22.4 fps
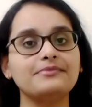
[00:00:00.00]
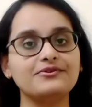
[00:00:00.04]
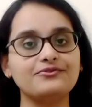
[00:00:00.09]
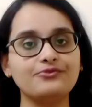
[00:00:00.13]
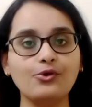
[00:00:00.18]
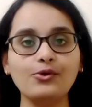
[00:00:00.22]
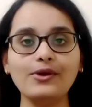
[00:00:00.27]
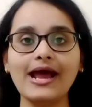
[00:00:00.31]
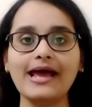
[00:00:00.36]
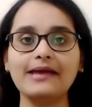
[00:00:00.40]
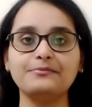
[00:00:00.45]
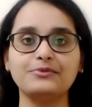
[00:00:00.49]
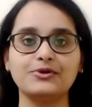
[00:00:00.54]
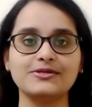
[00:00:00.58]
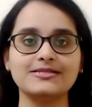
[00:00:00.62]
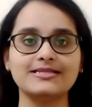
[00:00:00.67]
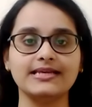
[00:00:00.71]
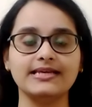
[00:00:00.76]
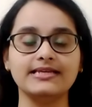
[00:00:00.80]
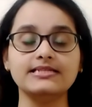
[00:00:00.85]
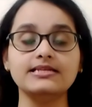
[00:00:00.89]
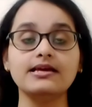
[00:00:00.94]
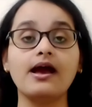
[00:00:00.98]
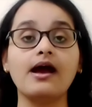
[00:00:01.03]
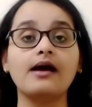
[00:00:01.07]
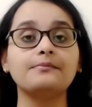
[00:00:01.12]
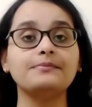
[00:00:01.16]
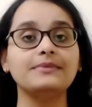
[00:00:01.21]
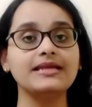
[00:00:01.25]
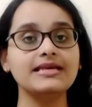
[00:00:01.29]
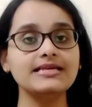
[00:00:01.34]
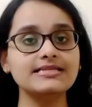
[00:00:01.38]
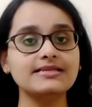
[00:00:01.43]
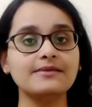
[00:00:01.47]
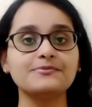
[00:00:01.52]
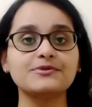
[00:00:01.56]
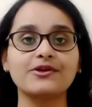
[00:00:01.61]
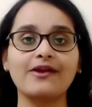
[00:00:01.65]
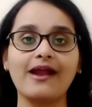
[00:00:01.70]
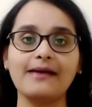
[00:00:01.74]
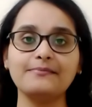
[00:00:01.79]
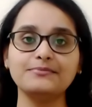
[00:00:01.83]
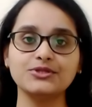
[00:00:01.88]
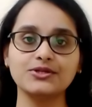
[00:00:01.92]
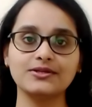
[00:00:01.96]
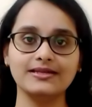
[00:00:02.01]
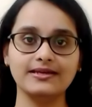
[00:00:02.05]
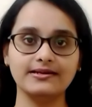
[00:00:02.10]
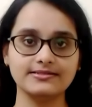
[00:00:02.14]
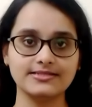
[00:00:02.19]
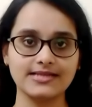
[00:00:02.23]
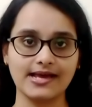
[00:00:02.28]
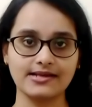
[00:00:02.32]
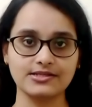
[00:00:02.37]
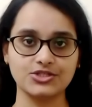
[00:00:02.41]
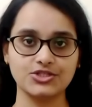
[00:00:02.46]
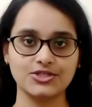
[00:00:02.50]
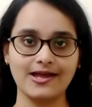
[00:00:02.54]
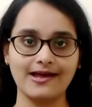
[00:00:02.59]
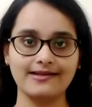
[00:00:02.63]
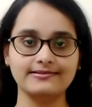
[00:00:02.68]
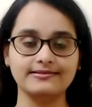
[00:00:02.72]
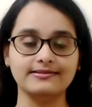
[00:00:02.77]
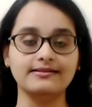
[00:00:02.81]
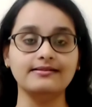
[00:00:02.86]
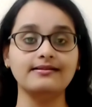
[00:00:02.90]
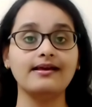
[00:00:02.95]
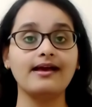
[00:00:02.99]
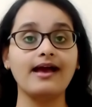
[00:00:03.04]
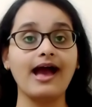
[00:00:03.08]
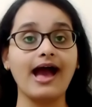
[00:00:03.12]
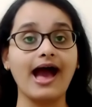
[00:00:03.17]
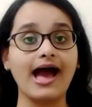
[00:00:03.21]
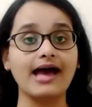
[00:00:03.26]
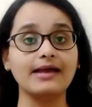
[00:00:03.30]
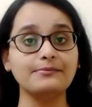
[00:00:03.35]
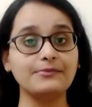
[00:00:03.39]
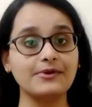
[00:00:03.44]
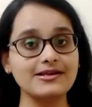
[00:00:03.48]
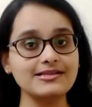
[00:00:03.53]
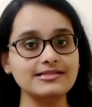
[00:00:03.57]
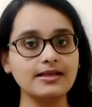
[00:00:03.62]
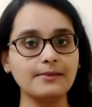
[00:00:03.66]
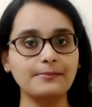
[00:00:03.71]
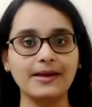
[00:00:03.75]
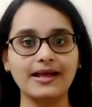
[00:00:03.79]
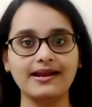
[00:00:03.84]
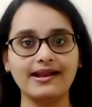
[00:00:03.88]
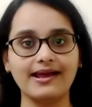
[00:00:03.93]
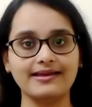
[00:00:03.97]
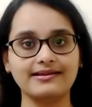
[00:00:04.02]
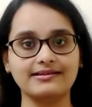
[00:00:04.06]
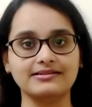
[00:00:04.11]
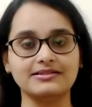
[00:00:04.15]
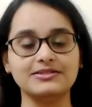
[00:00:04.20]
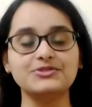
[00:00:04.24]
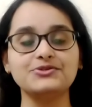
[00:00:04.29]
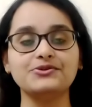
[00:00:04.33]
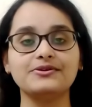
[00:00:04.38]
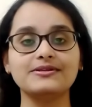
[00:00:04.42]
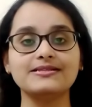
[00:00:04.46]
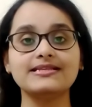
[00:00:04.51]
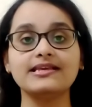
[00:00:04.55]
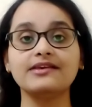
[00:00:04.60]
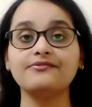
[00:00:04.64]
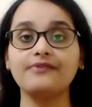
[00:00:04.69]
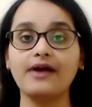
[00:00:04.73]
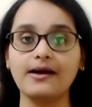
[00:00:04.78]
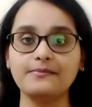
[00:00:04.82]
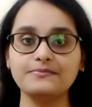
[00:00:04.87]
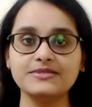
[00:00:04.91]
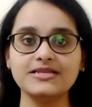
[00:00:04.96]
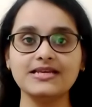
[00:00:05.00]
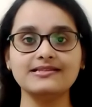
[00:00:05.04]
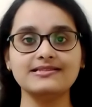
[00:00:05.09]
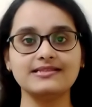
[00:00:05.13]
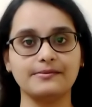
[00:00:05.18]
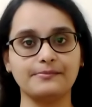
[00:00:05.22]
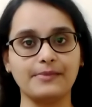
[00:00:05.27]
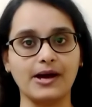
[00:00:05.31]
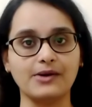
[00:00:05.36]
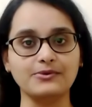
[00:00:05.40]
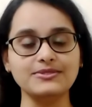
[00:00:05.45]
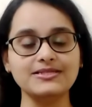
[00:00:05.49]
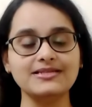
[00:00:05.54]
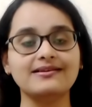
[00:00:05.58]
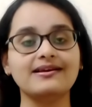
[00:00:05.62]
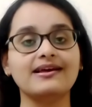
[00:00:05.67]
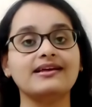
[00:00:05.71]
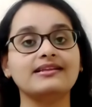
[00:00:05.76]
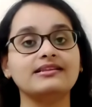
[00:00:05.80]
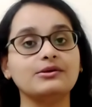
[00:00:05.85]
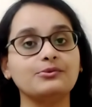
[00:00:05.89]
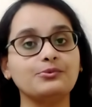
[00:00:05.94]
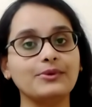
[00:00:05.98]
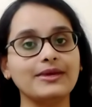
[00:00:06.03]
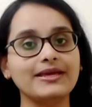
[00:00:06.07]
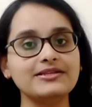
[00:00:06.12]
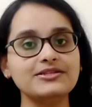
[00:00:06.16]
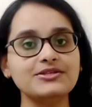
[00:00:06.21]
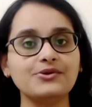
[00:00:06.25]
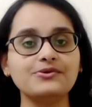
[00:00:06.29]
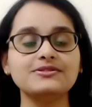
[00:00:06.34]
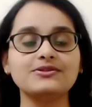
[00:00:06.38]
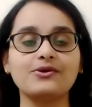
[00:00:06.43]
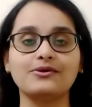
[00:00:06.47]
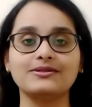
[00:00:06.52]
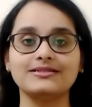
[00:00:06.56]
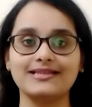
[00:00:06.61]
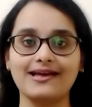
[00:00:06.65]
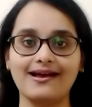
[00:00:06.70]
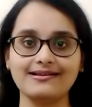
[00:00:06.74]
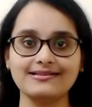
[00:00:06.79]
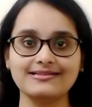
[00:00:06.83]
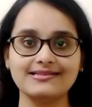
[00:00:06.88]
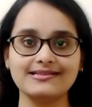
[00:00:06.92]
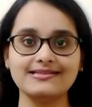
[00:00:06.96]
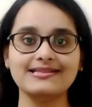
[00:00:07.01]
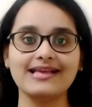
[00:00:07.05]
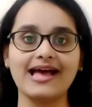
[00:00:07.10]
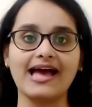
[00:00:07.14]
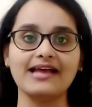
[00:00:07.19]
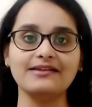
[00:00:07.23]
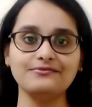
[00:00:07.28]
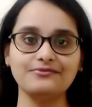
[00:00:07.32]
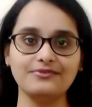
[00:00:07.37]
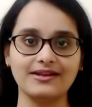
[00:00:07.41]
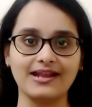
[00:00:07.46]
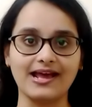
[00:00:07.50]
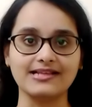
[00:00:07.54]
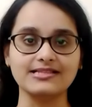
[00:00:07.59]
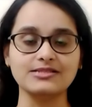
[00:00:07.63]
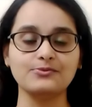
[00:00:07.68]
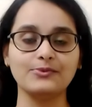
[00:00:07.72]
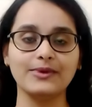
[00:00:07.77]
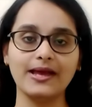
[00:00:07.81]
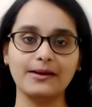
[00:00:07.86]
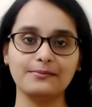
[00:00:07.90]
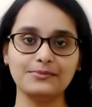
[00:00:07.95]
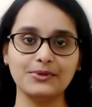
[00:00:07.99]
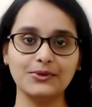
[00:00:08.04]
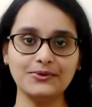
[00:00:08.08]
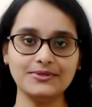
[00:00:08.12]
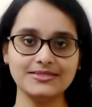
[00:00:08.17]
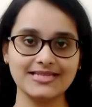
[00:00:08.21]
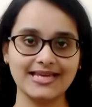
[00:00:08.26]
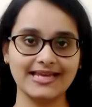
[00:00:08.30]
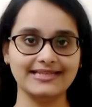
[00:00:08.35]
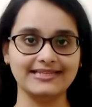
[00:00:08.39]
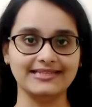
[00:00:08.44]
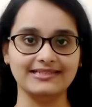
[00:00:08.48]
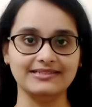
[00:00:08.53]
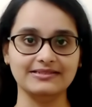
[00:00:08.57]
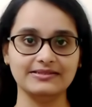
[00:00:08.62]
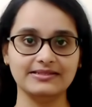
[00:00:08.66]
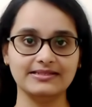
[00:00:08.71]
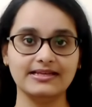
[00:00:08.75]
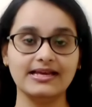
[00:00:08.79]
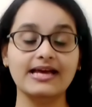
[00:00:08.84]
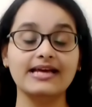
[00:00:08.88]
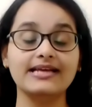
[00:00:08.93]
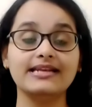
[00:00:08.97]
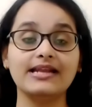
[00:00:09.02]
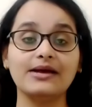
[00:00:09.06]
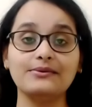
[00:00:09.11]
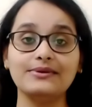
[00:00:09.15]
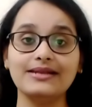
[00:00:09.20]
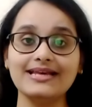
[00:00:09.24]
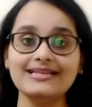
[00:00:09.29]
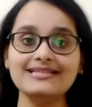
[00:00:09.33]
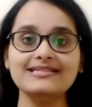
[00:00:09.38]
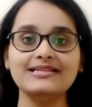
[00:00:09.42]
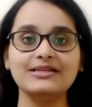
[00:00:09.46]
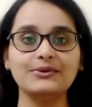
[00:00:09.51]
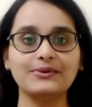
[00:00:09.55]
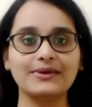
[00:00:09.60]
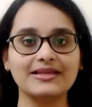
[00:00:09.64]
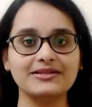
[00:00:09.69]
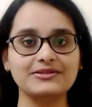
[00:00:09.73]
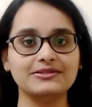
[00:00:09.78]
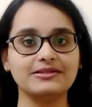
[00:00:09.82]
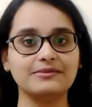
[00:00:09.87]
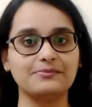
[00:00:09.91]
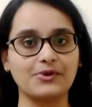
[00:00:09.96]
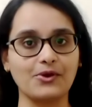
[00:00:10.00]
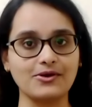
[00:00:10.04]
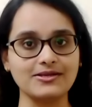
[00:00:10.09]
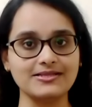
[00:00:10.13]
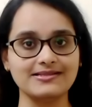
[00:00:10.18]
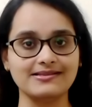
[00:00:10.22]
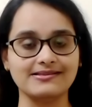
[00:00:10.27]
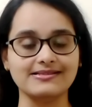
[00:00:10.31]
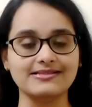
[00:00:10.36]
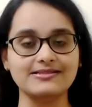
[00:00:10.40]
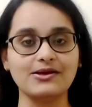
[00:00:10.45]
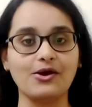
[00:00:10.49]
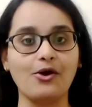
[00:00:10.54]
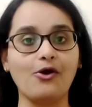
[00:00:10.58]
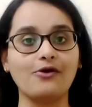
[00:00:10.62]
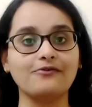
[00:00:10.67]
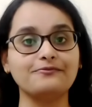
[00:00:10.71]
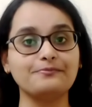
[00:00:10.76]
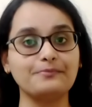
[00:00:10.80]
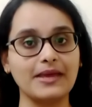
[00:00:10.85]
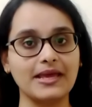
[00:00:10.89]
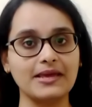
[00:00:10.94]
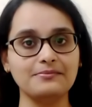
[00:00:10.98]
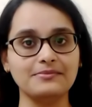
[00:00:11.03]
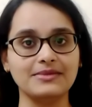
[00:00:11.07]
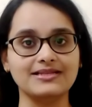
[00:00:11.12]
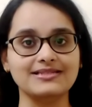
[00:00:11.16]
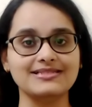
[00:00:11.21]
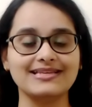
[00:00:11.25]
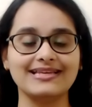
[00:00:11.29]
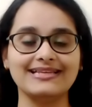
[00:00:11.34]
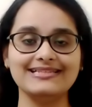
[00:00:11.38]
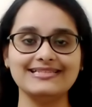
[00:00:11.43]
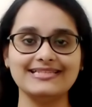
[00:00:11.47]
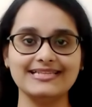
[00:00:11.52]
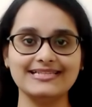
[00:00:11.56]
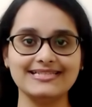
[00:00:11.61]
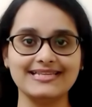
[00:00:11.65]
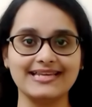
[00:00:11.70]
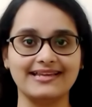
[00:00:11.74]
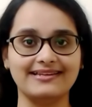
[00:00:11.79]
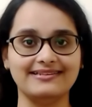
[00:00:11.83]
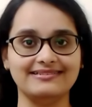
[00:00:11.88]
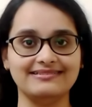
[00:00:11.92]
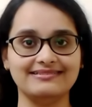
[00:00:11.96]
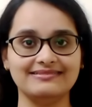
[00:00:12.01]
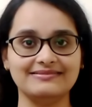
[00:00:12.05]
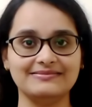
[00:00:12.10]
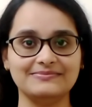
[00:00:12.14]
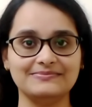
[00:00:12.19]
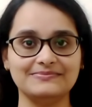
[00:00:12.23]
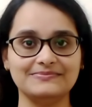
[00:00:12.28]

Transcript: Before I proceed, please subscribe to ClearTax channel and press the bell icon to receive updates about the videos on taxes and finance we upload daily. Now let's look into the process of payment in detail.